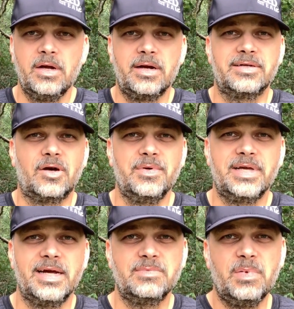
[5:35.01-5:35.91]
As always,
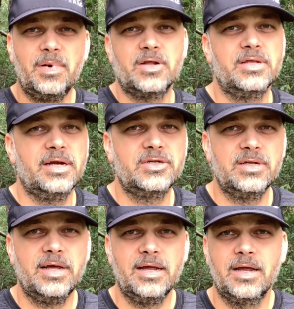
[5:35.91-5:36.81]
guys, be better than
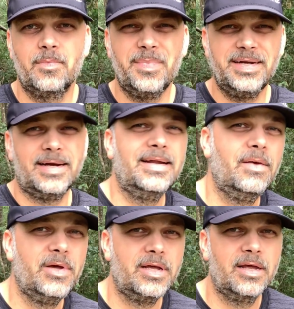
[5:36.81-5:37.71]
yesterday, be dynamic,